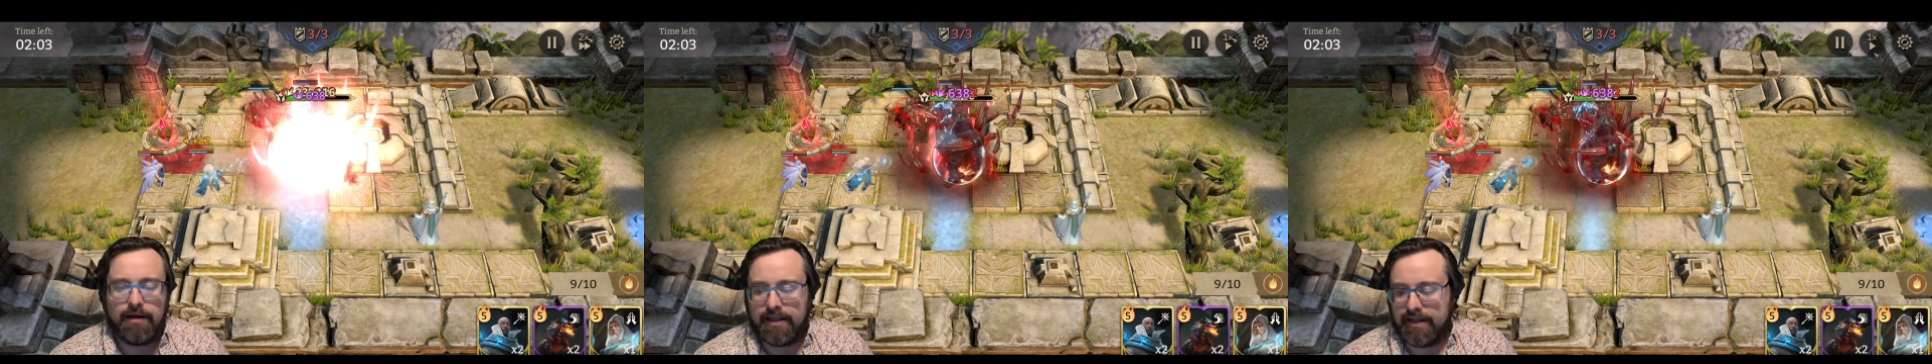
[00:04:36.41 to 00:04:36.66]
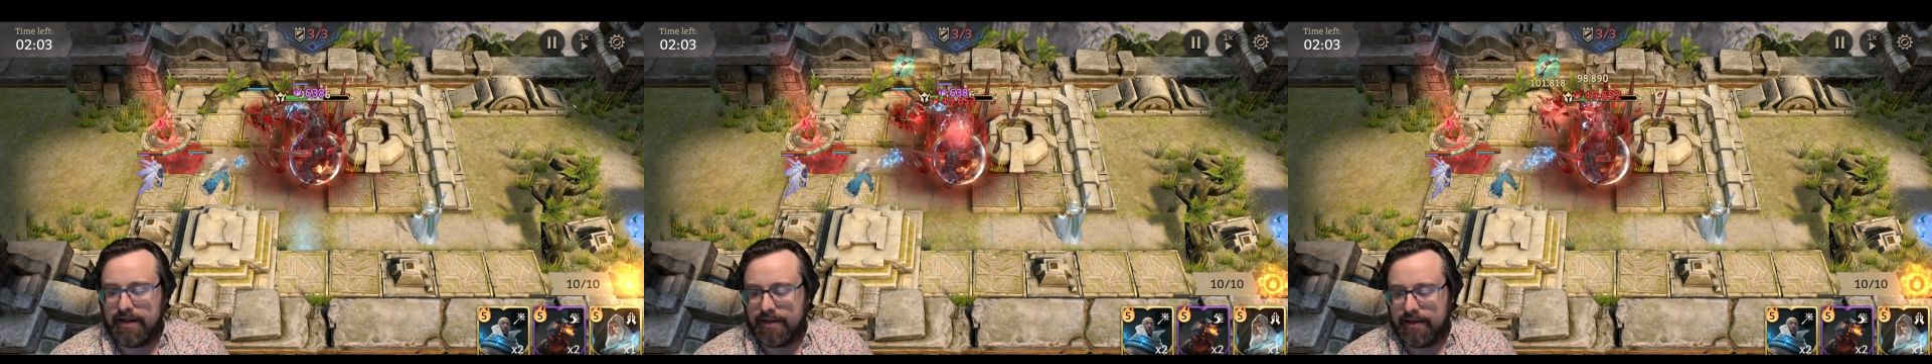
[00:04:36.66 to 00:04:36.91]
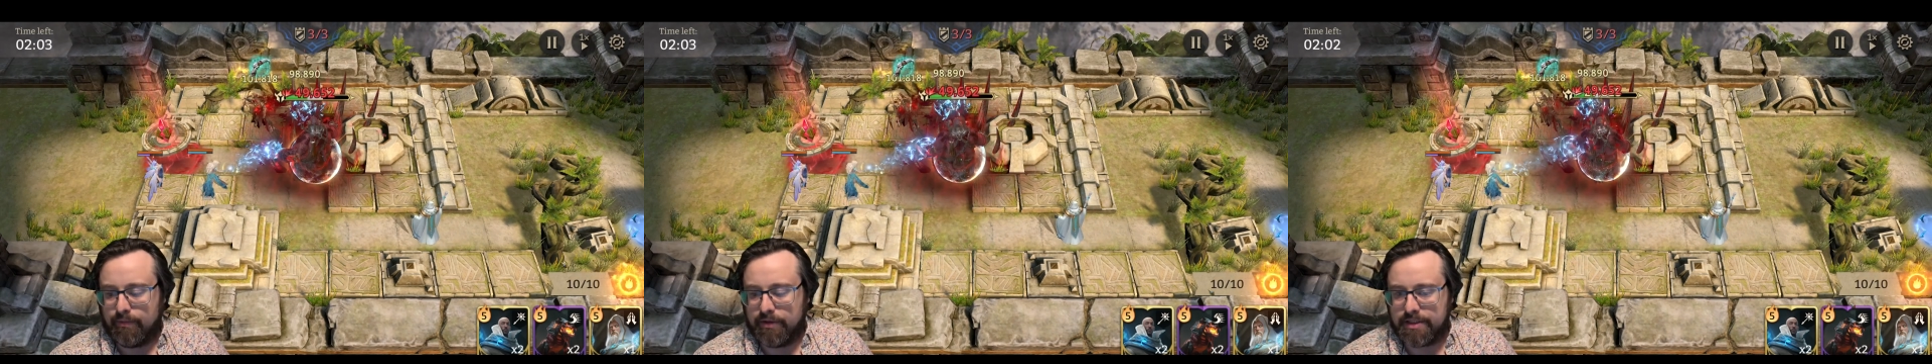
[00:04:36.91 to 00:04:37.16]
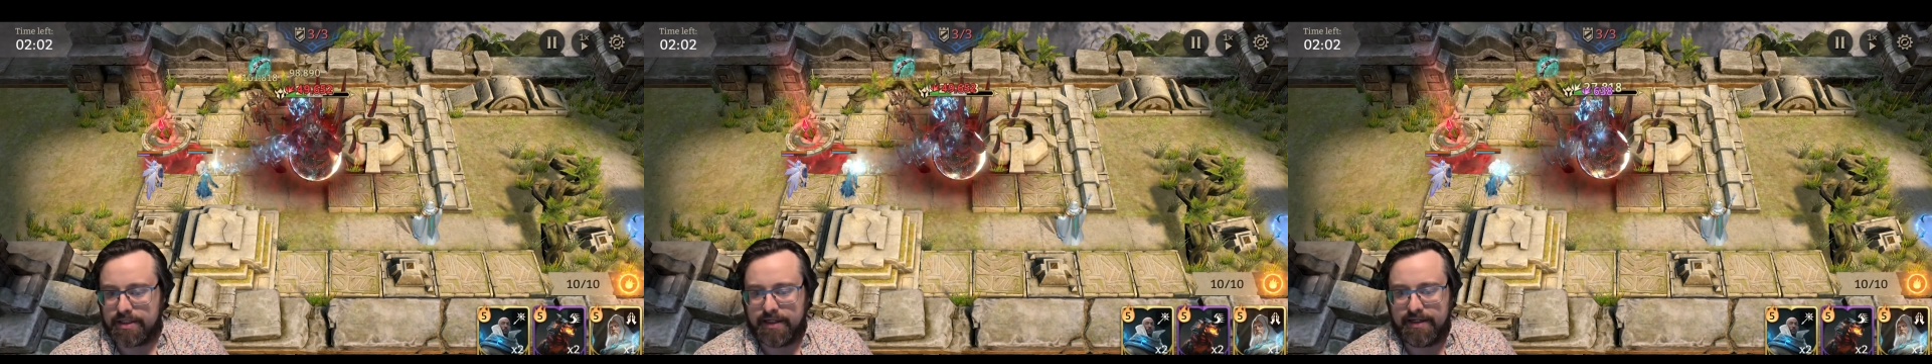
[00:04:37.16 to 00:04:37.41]
I think that we're
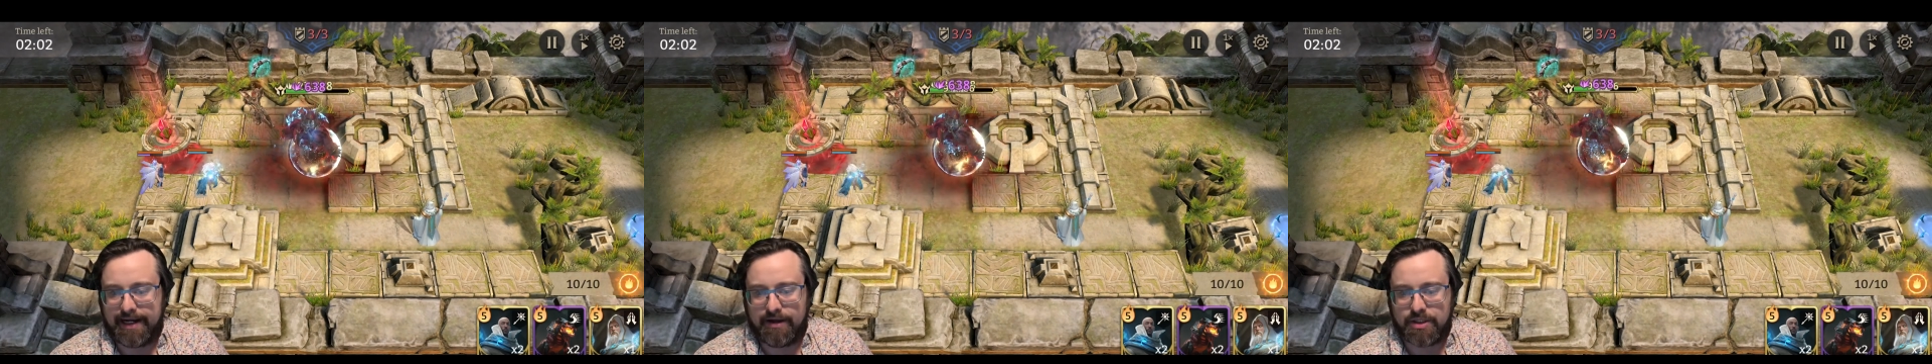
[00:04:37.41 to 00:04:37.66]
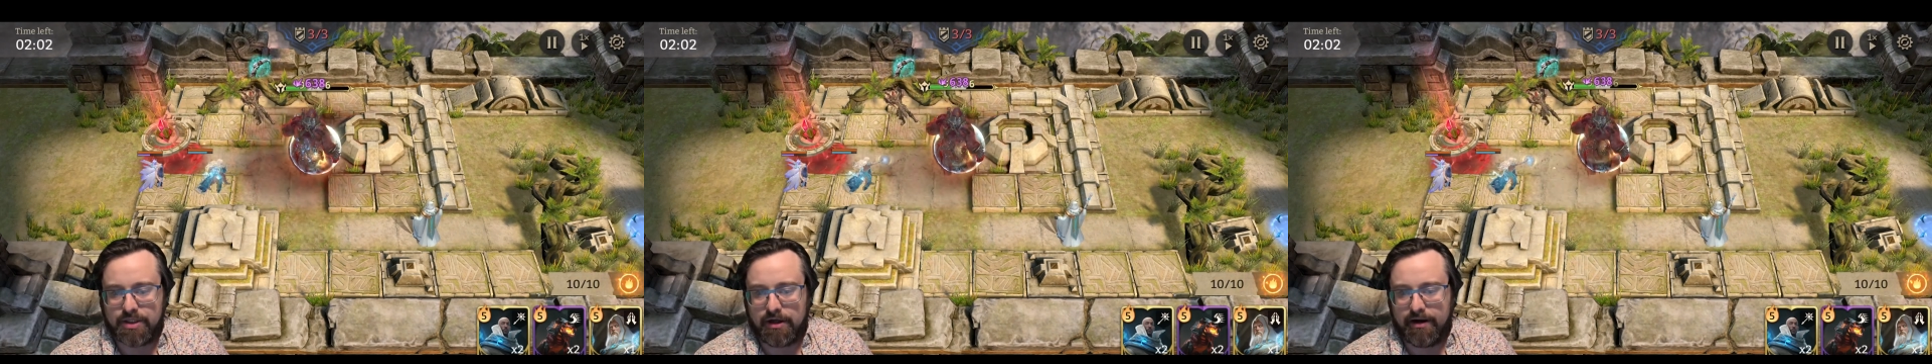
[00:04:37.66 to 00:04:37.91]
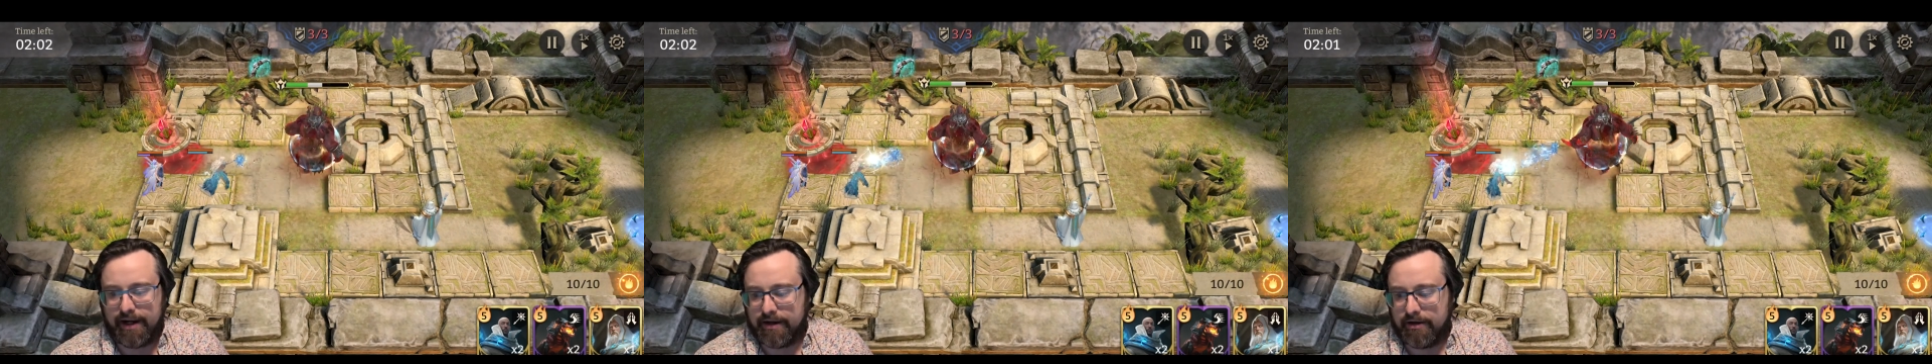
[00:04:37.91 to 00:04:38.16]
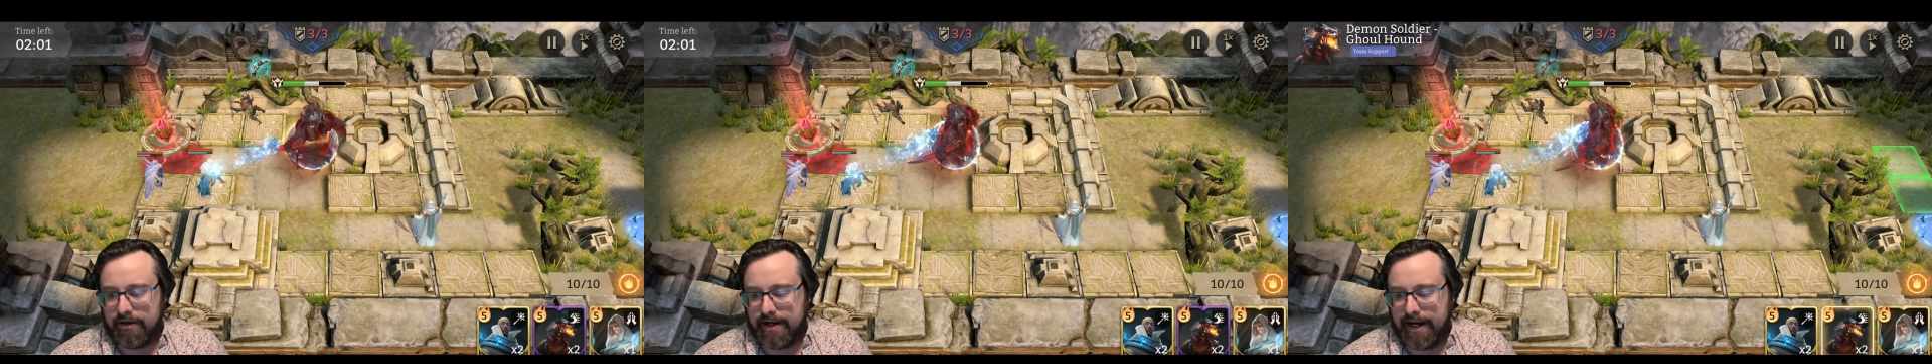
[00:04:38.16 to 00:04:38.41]
just going to take out Sargak and
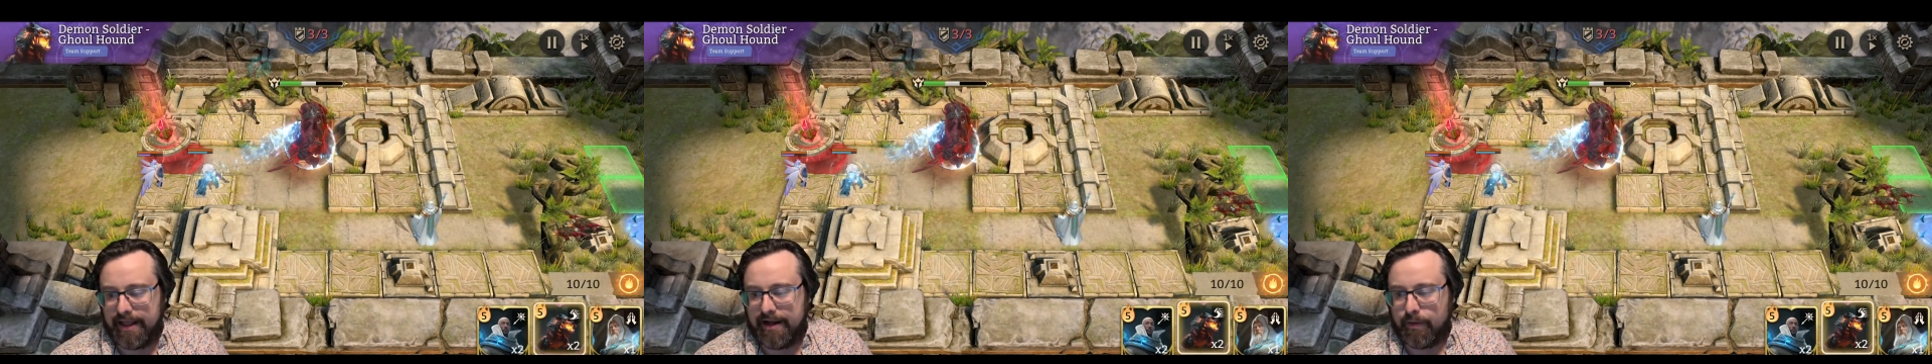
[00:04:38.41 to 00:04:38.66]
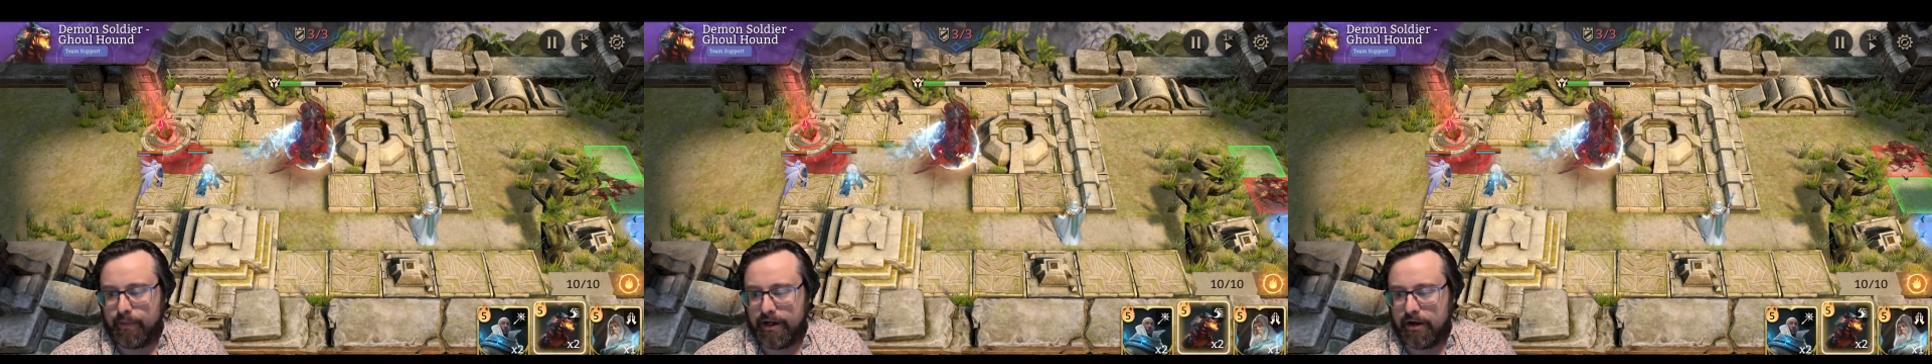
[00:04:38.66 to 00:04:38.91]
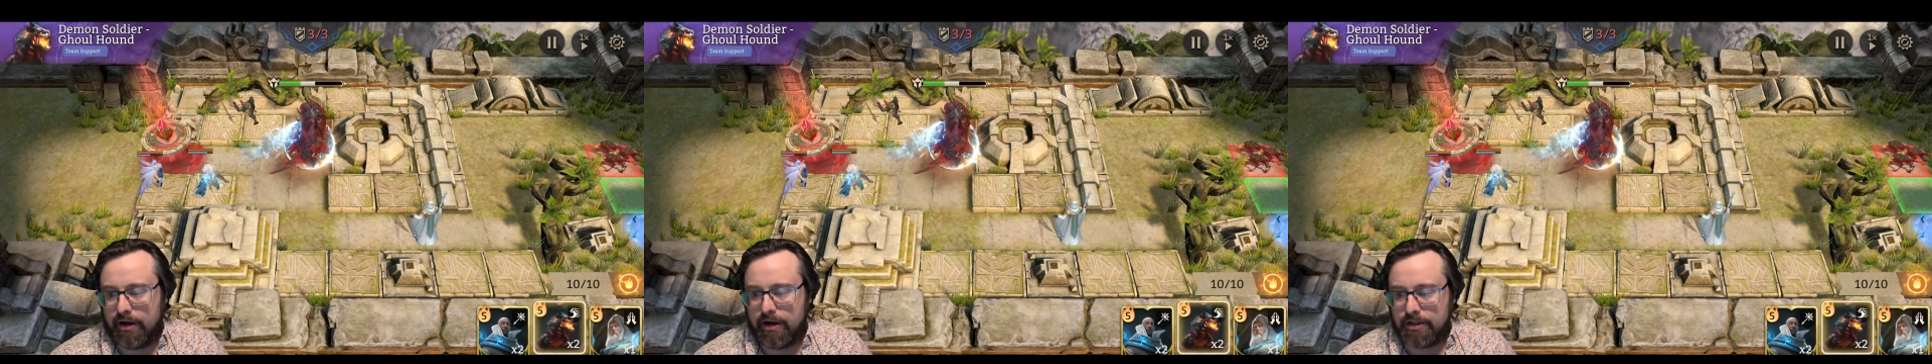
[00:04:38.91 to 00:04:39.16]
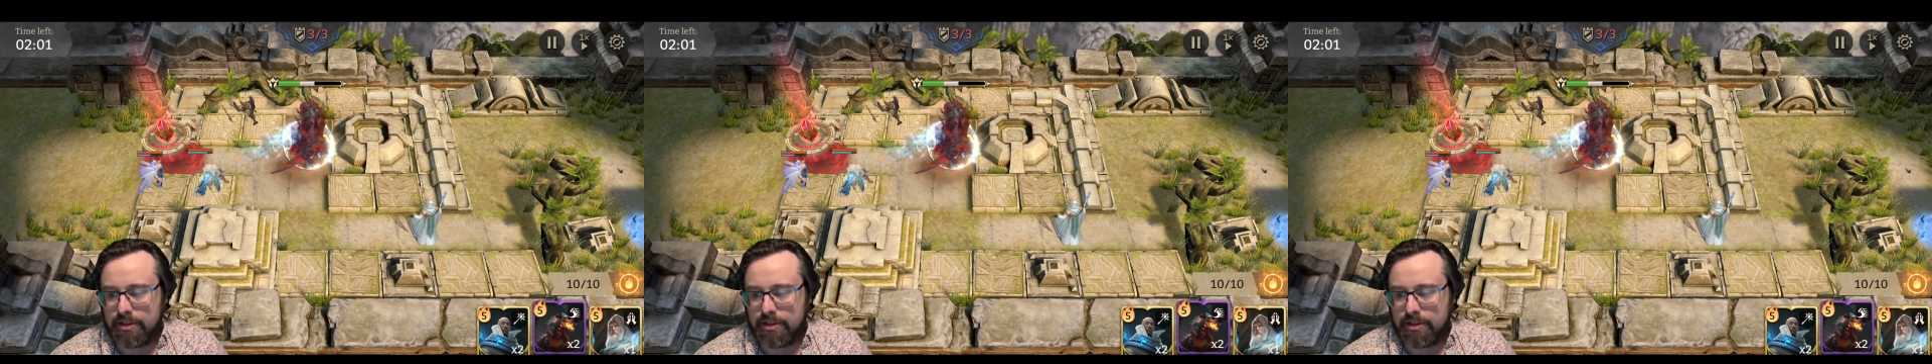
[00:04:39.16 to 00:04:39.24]
Ardea. There we are.